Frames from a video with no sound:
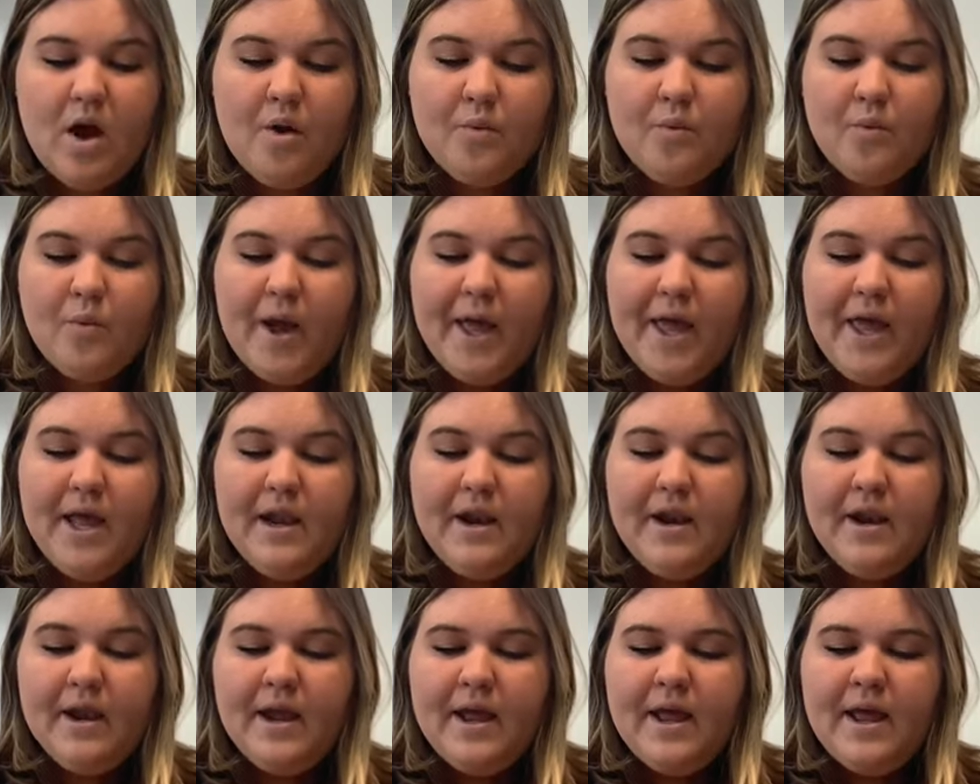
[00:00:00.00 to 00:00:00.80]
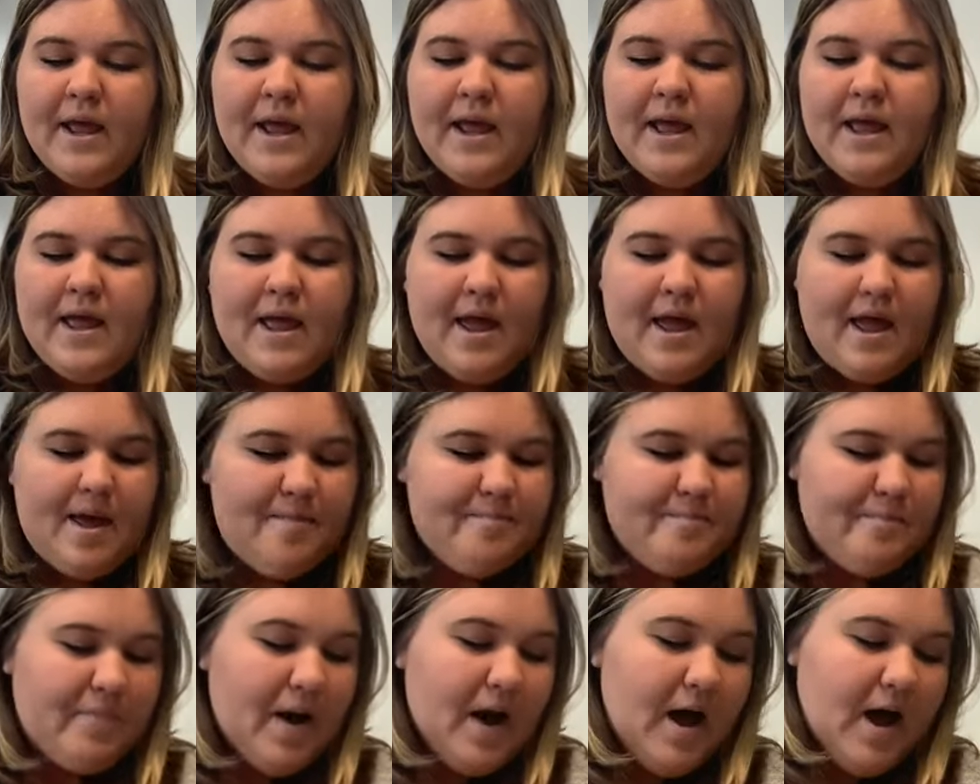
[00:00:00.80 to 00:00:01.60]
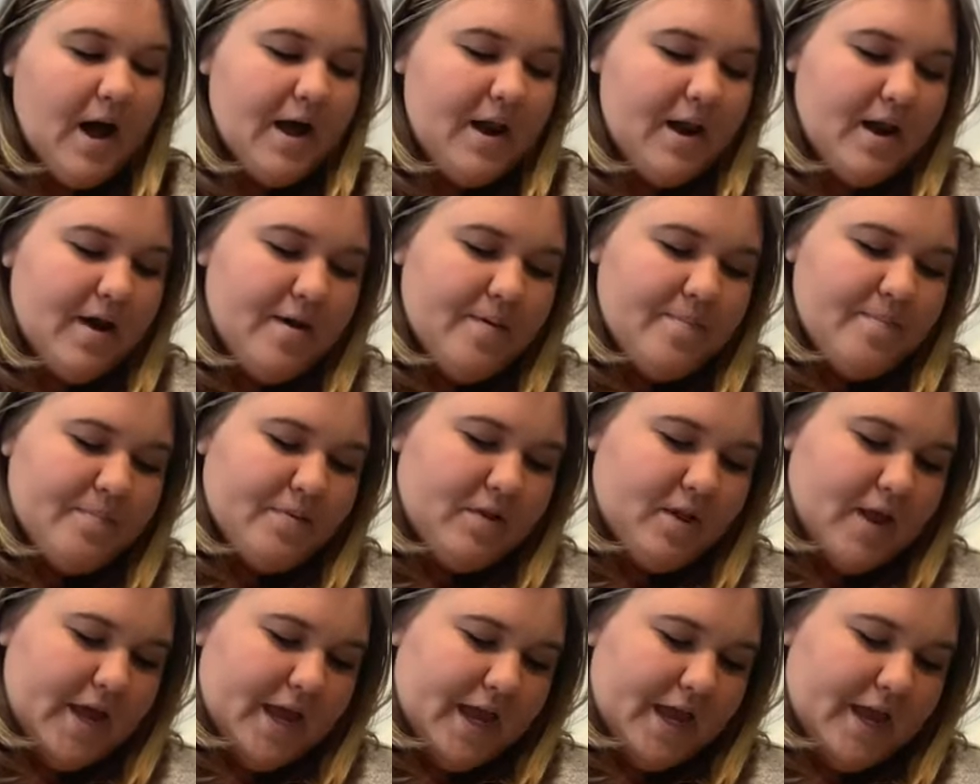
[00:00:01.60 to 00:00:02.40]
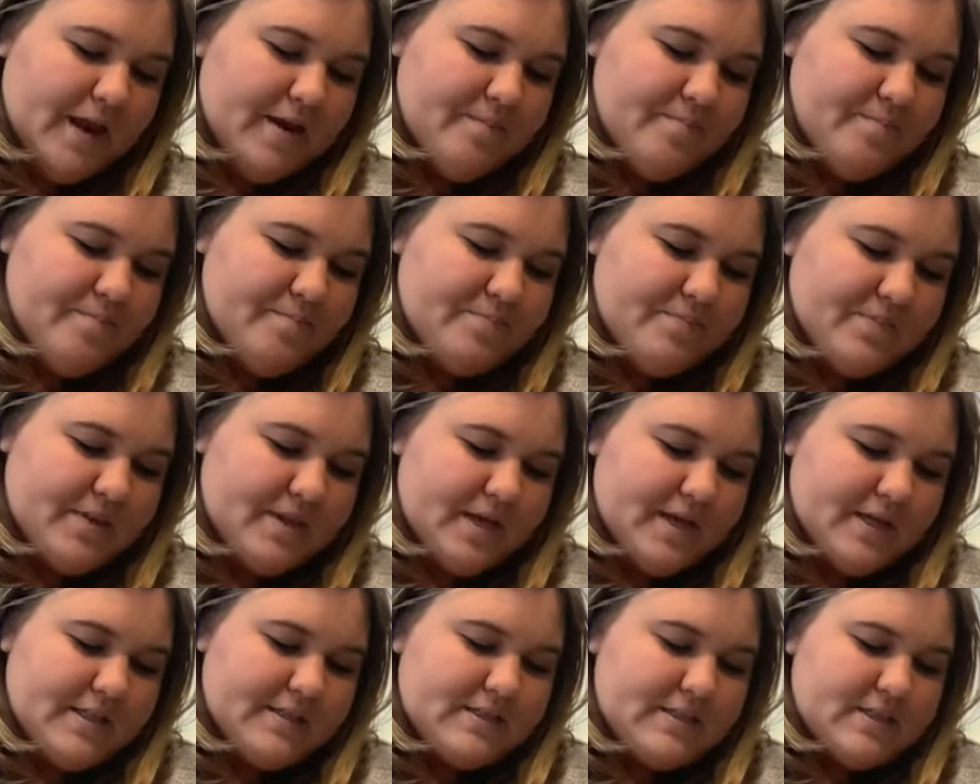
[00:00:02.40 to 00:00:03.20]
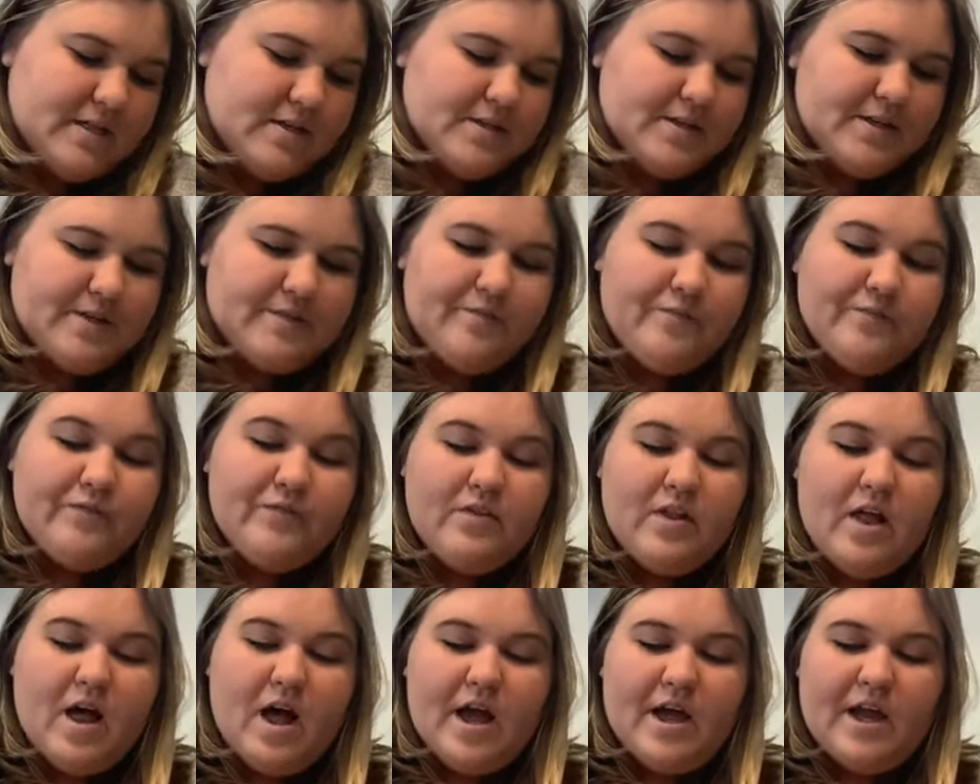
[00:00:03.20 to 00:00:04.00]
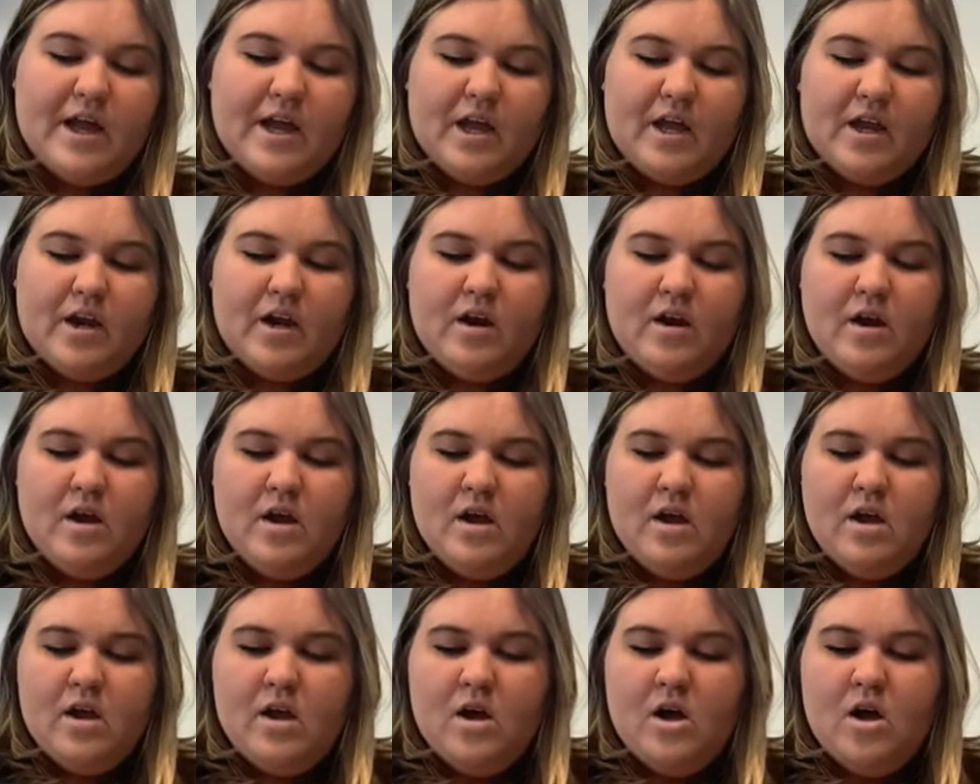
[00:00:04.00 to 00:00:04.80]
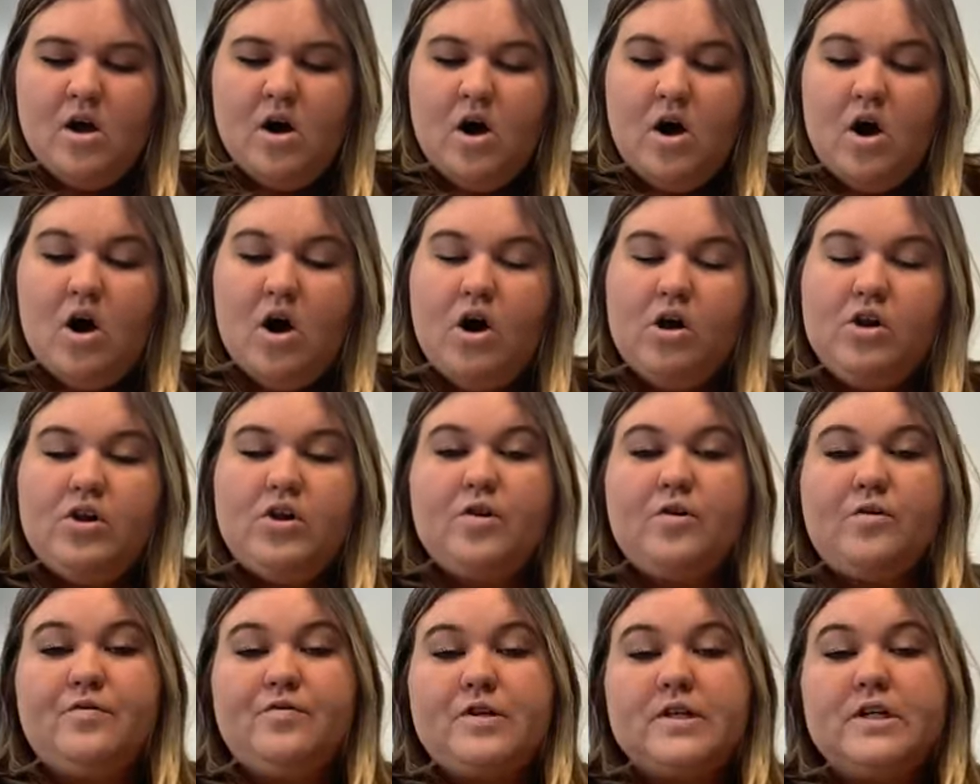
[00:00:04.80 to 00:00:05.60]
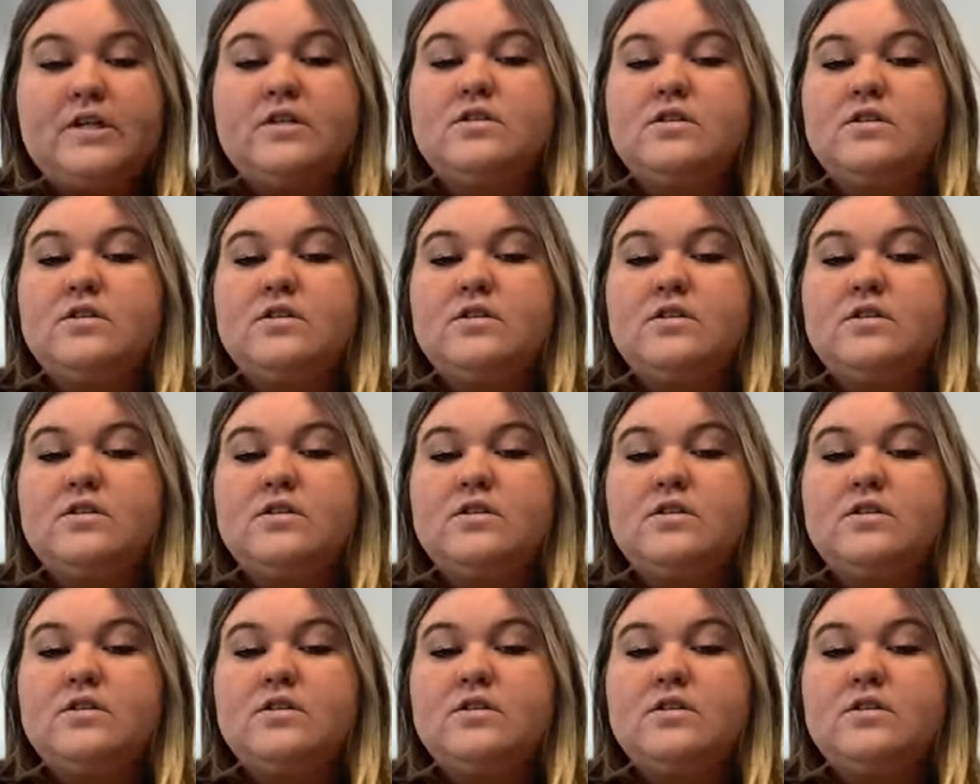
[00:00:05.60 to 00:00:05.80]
went and bought a plane and started flying all over.